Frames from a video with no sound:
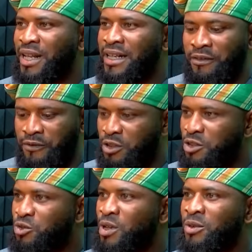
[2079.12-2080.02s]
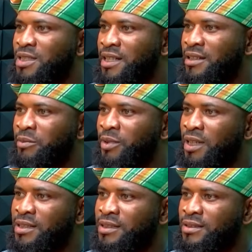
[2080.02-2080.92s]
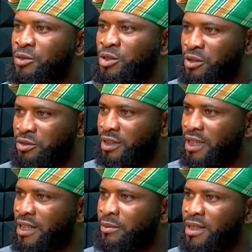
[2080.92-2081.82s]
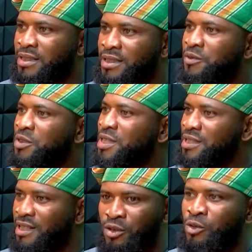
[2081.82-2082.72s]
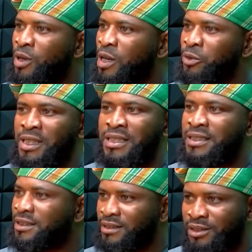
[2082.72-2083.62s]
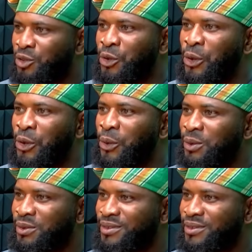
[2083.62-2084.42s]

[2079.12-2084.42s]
that the first one was going to take place. Even the second one, we didn't know.